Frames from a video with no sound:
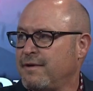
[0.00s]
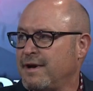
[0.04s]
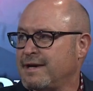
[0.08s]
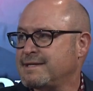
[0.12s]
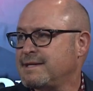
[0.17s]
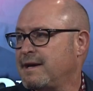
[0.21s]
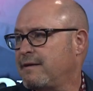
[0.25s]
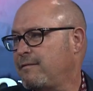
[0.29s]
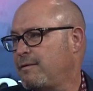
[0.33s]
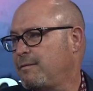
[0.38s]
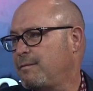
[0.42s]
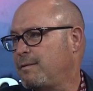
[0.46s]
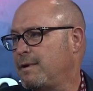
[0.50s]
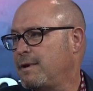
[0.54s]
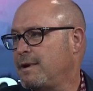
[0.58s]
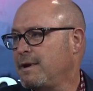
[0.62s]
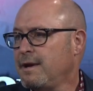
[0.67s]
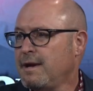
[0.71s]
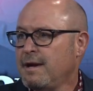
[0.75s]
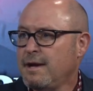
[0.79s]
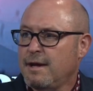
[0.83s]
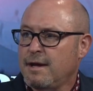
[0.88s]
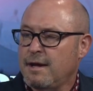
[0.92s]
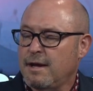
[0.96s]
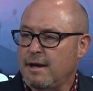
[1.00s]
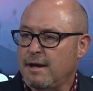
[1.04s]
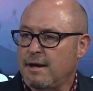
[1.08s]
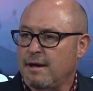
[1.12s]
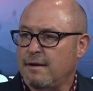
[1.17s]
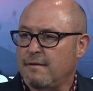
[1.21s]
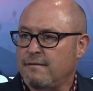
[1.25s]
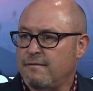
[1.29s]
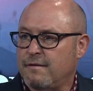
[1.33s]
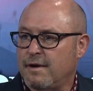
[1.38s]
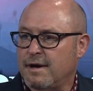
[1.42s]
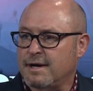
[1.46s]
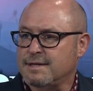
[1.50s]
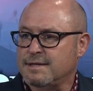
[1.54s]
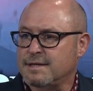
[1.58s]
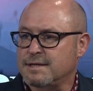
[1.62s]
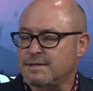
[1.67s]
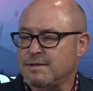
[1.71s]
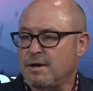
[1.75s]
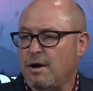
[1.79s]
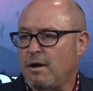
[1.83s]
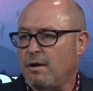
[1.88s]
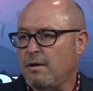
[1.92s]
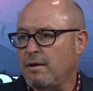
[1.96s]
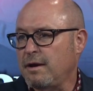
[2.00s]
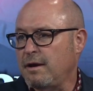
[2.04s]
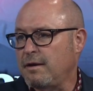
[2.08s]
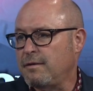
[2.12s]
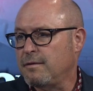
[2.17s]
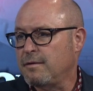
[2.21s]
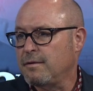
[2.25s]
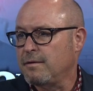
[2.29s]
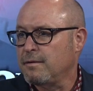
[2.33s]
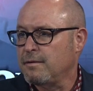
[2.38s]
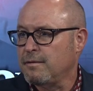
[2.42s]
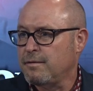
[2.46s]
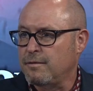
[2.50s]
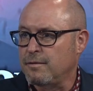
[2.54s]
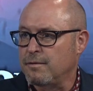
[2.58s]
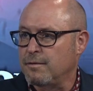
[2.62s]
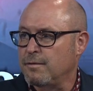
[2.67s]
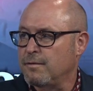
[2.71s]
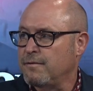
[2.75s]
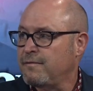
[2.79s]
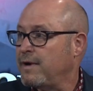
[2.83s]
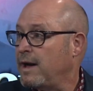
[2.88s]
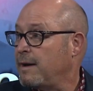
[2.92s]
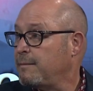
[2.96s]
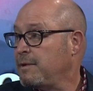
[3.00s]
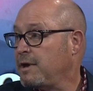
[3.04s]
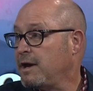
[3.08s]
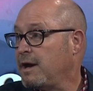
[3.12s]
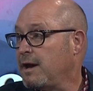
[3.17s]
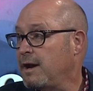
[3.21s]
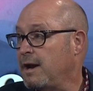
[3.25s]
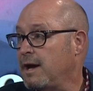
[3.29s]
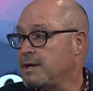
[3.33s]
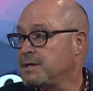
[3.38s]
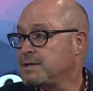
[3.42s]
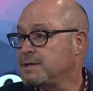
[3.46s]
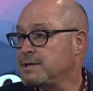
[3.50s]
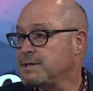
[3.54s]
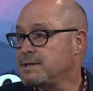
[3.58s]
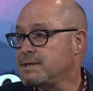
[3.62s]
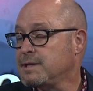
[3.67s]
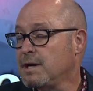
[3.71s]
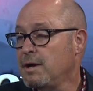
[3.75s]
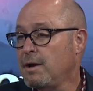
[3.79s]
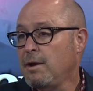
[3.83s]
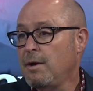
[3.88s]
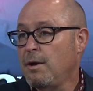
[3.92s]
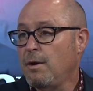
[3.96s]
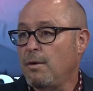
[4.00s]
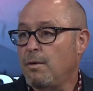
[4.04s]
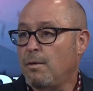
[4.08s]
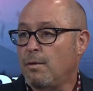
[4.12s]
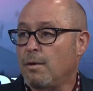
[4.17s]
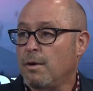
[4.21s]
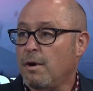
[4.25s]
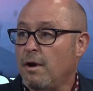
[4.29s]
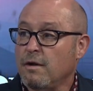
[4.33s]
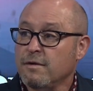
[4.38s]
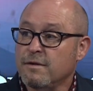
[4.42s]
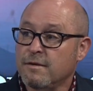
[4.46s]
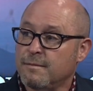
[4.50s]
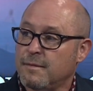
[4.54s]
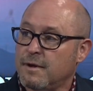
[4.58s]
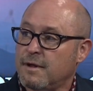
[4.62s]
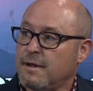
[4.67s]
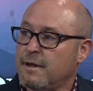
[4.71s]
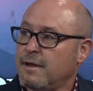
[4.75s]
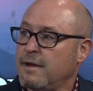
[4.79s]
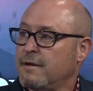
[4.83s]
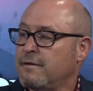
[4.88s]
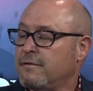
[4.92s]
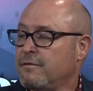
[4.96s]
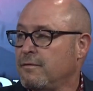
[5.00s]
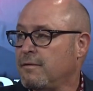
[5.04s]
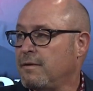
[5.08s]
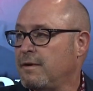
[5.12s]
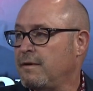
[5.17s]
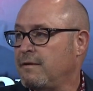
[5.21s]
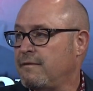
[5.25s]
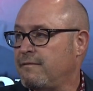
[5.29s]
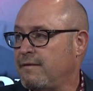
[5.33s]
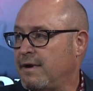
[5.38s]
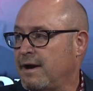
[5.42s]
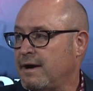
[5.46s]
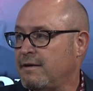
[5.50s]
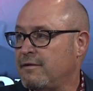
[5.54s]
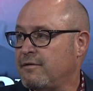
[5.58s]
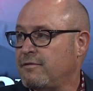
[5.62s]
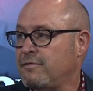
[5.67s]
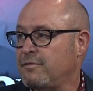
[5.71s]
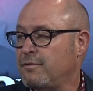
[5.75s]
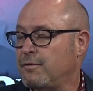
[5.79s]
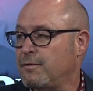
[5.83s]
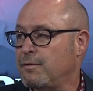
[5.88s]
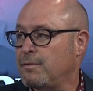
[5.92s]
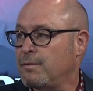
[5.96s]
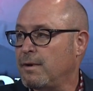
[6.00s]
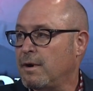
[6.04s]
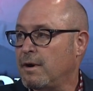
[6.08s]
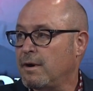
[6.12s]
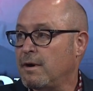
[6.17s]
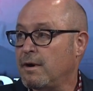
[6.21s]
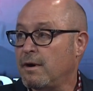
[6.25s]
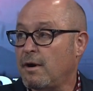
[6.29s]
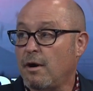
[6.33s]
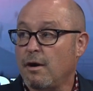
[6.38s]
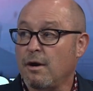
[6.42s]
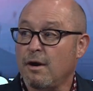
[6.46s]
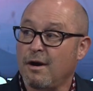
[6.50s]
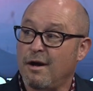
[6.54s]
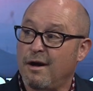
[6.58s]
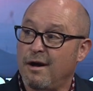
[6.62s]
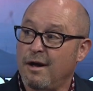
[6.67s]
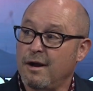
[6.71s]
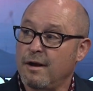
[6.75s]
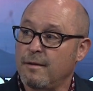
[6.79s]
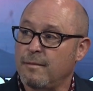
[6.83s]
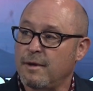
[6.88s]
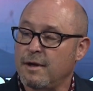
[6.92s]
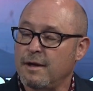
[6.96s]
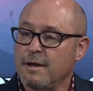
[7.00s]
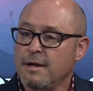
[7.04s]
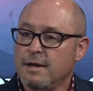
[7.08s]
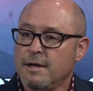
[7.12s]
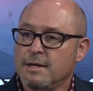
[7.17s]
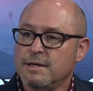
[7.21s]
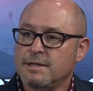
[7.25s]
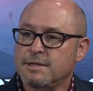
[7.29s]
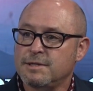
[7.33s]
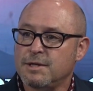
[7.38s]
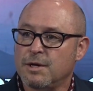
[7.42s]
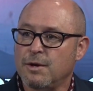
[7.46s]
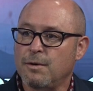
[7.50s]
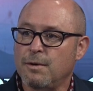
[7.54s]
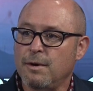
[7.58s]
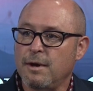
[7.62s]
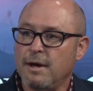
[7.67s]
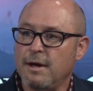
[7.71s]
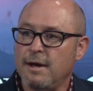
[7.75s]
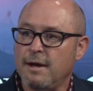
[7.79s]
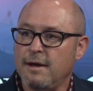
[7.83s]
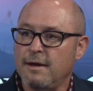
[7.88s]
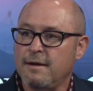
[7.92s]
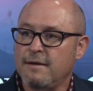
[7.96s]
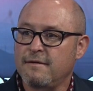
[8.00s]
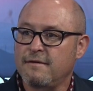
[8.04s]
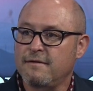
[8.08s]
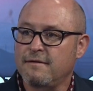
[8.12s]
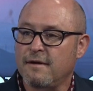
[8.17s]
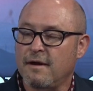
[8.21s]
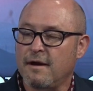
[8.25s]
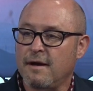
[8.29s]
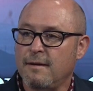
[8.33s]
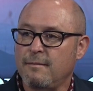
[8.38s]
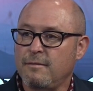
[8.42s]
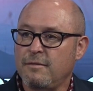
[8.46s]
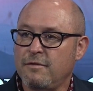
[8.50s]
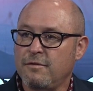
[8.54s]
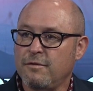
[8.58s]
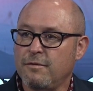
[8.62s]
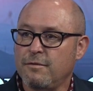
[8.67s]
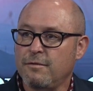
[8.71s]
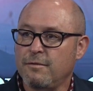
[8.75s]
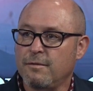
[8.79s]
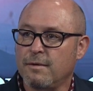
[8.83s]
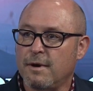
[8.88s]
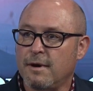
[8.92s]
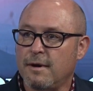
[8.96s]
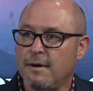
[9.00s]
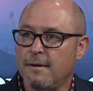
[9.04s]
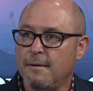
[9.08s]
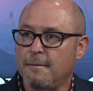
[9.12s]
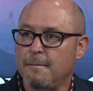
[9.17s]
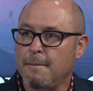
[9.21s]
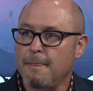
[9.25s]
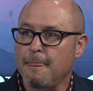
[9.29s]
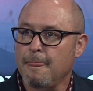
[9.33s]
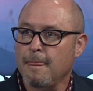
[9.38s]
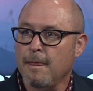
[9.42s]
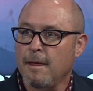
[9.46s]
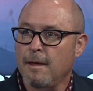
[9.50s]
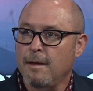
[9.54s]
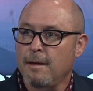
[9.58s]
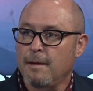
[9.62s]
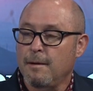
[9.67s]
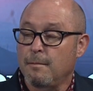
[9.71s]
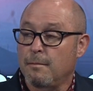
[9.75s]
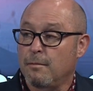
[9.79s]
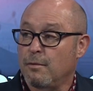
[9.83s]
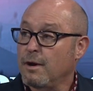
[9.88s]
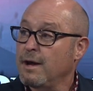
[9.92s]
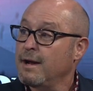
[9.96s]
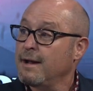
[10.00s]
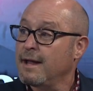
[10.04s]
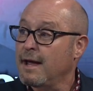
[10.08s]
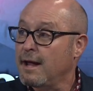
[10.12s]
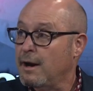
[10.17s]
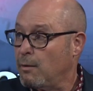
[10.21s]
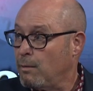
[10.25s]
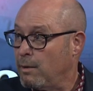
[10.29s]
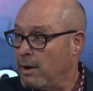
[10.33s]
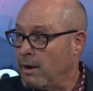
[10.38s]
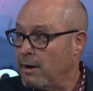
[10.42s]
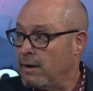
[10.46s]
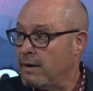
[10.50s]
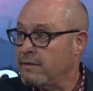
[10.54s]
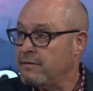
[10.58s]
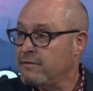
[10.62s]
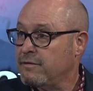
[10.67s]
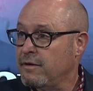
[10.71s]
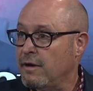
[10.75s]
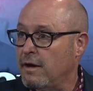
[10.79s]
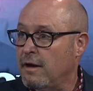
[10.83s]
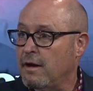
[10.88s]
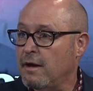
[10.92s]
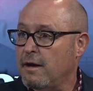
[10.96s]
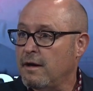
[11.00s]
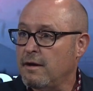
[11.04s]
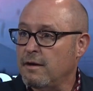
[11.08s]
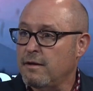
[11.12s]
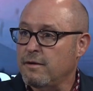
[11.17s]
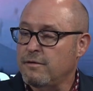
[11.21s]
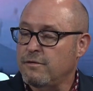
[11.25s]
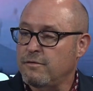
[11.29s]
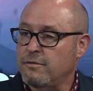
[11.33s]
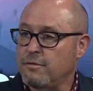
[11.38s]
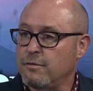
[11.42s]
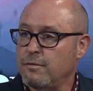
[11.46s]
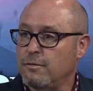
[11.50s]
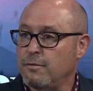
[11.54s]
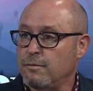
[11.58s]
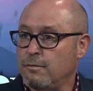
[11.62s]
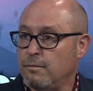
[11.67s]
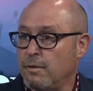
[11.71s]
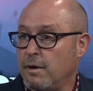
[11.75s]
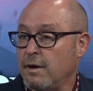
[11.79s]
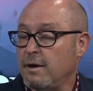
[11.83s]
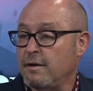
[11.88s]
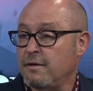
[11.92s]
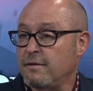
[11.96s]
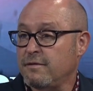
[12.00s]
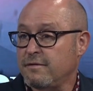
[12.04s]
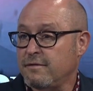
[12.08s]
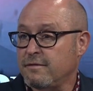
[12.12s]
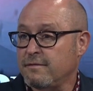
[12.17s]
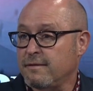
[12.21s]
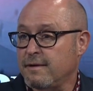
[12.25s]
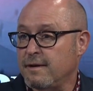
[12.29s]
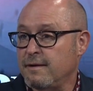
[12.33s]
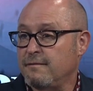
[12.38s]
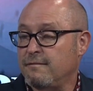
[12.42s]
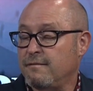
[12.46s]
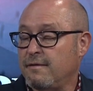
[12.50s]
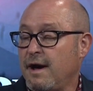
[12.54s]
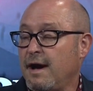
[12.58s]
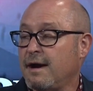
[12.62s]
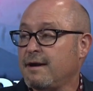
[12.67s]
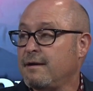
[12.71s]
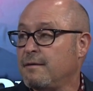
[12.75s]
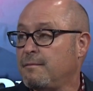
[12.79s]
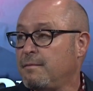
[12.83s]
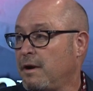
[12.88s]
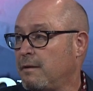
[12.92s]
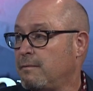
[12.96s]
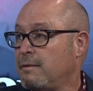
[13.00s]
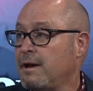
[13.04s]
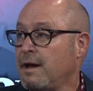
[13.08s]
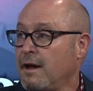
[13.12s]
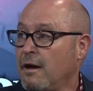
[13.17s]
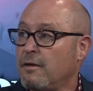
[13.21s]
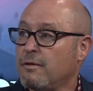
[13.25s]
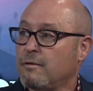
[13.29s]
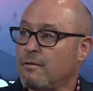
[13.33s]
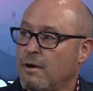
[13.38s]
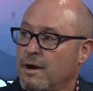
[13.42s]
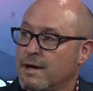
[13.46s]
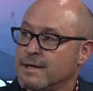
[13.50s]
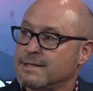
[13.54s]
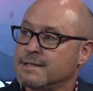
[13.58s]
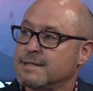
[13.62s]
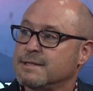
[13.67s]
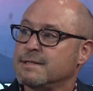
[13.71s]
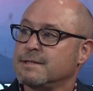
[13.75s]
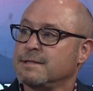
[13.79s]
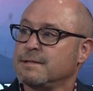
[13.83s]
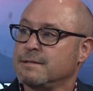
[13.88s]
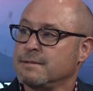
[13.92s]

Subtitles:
affects everyone. It affects us all either through family connections, or ultimately it's going to affect us through our economy. So it is time to bring that awareness to what is in fact a public health crisis.